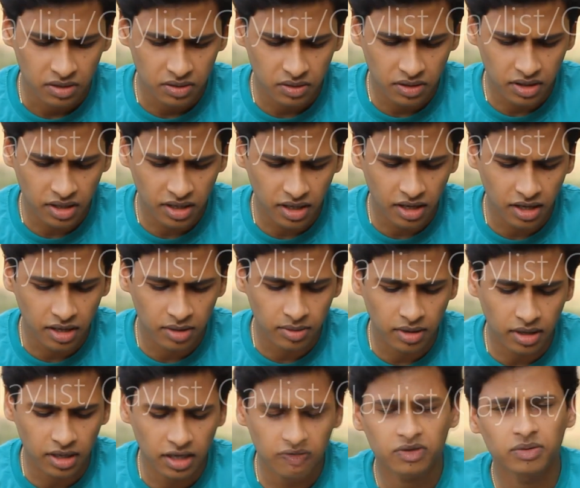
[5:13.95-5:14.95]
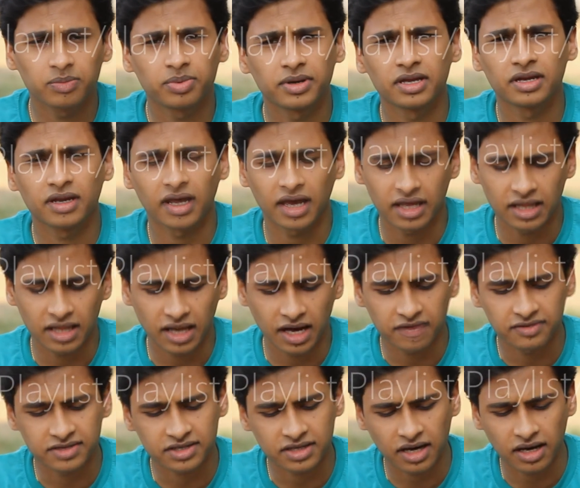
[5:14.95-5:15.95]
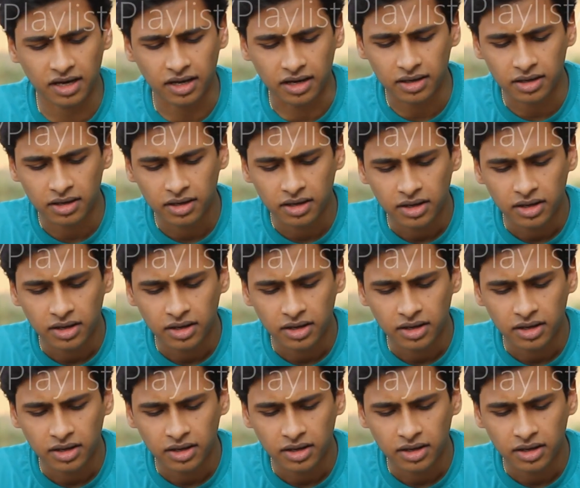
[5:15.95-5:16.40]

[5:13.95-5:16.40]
you can even pin a live site.